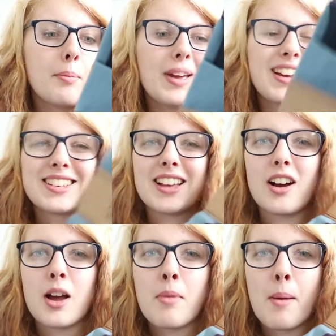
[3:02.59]
because
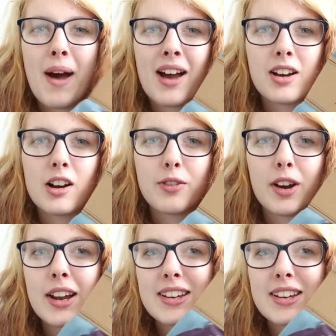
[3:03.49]
I'm a bad girlfriend